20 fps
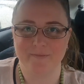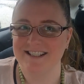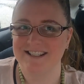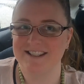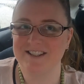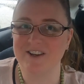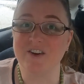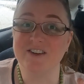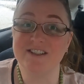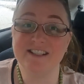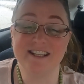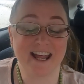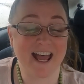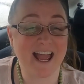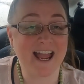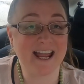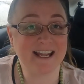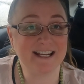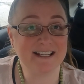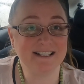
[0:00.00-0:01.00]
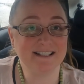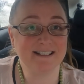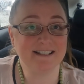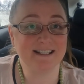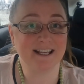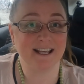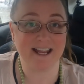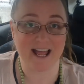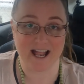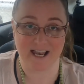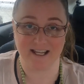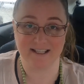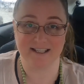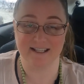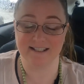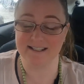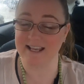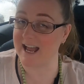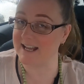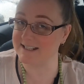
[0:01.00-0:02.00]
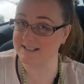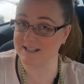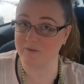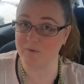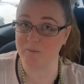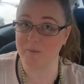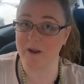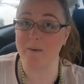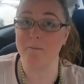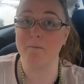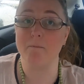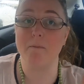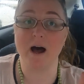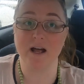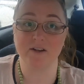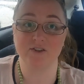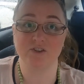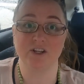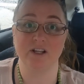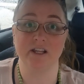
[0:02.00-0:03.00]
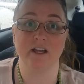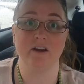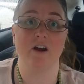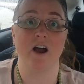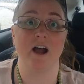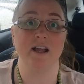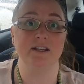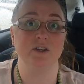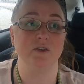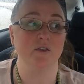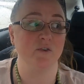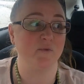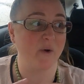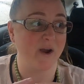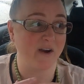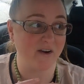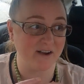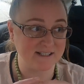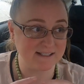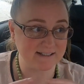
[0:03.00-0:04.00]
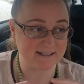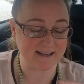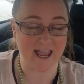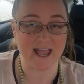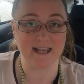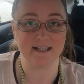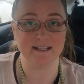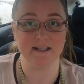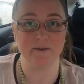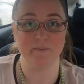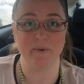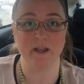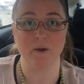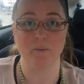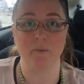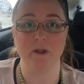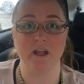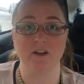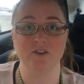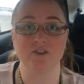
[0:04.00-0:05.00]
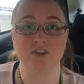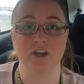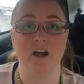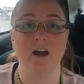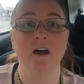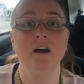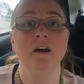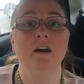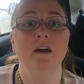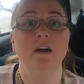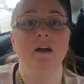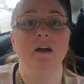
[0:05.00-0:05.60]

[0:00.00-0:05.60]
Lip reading: So today's analysis has given me a much clearer idea of where I stand in the bigger picture